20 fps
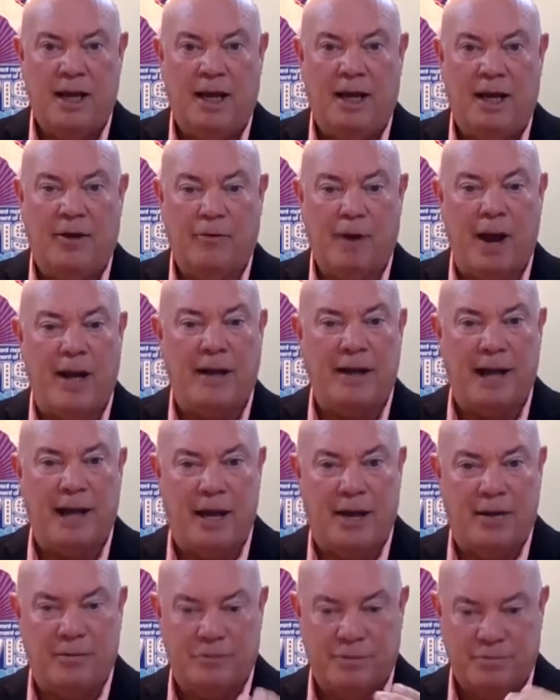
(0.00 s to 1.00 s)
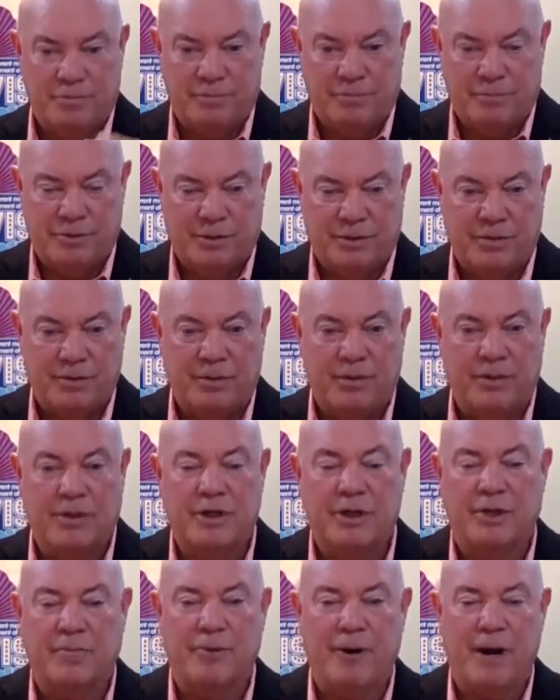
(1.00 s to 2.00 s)
uh, right down
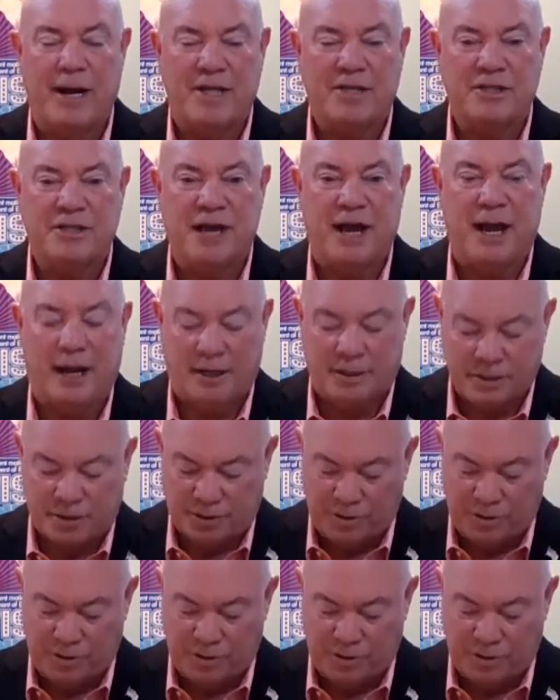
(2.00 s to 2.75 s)
to the brass tacks.